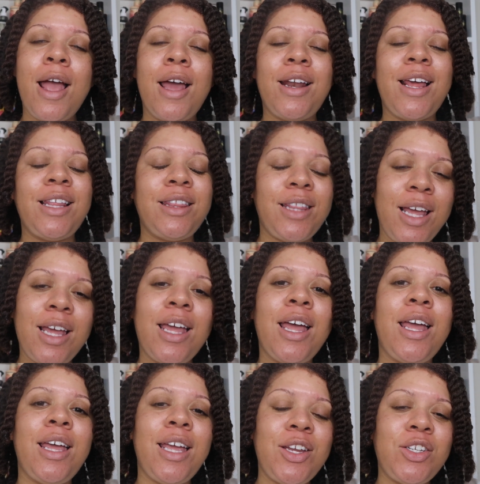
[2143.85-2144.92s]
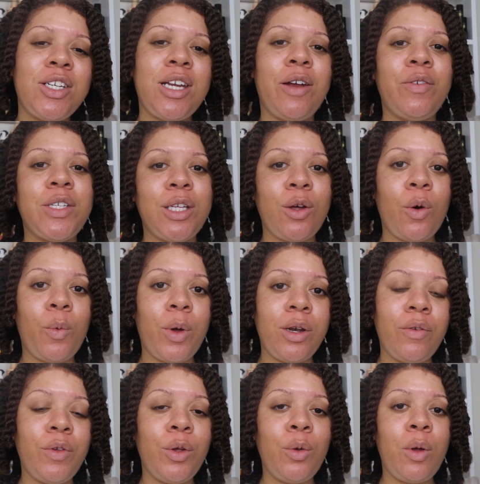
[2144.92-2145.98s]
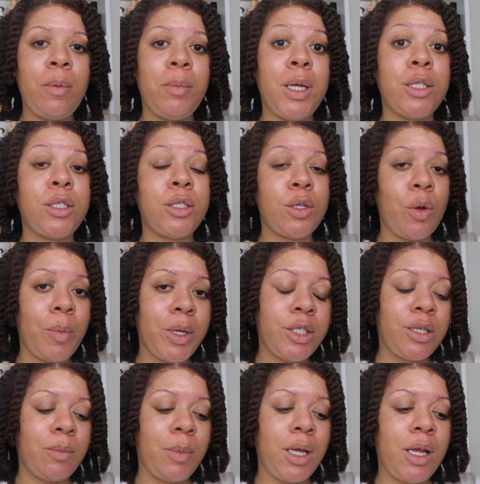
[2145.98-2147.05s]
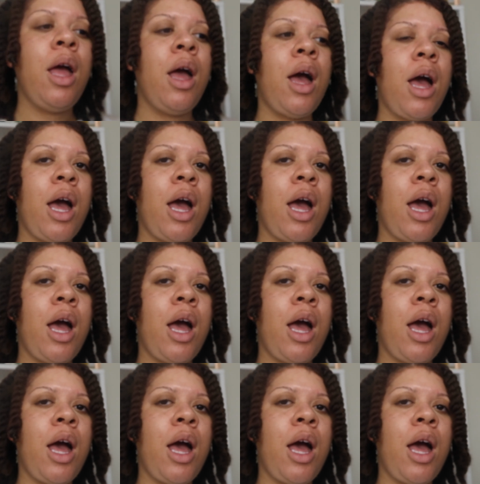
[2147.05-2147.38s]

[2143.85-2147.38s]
and I thank each and every single one of you. It means so much to me.